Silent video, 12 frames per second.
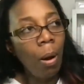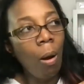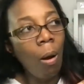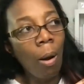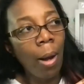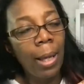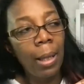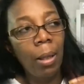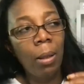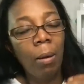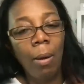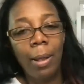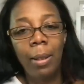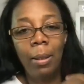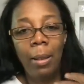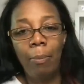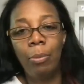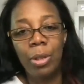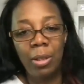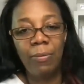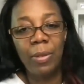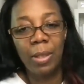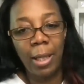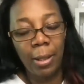I like collaborative
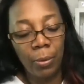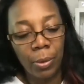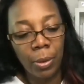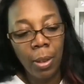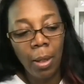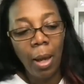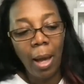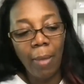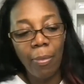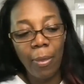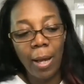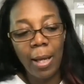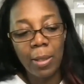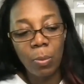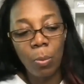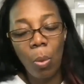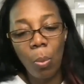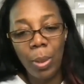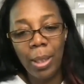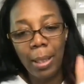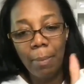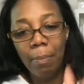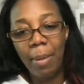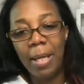sales. And that's what we
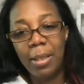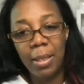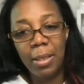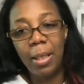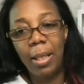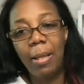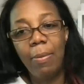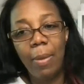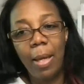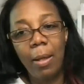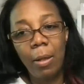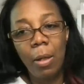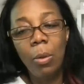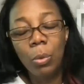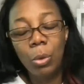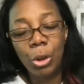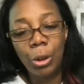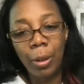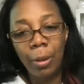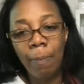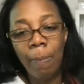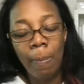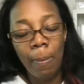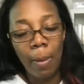embedded in that culture
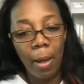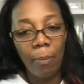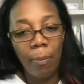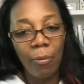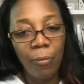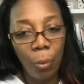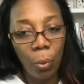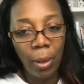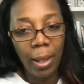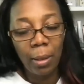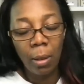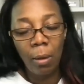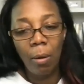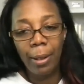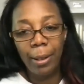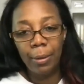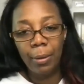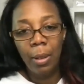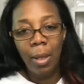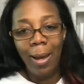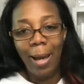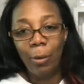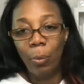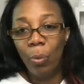um, for that client.
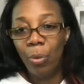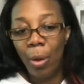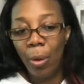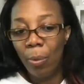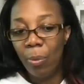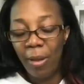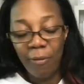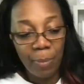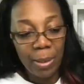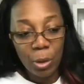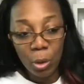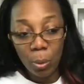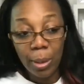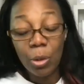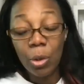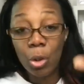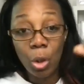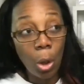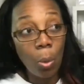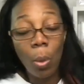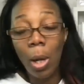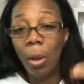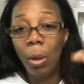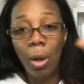And although they've been doing so
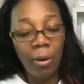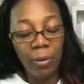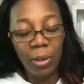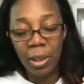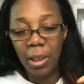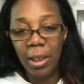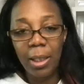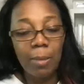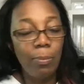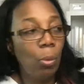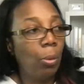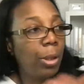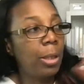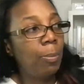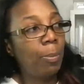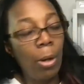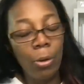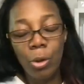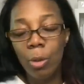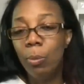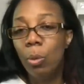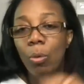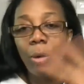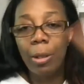well over the years more exposure,
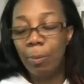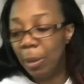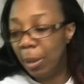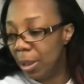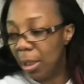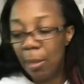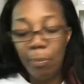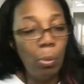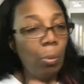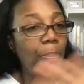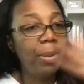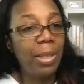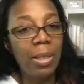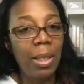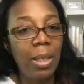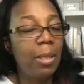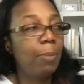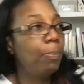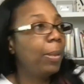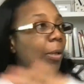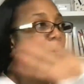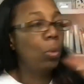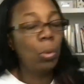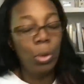more credibility, more business,
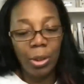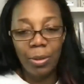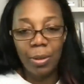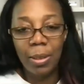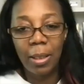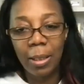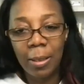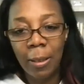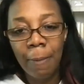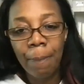bigger audiences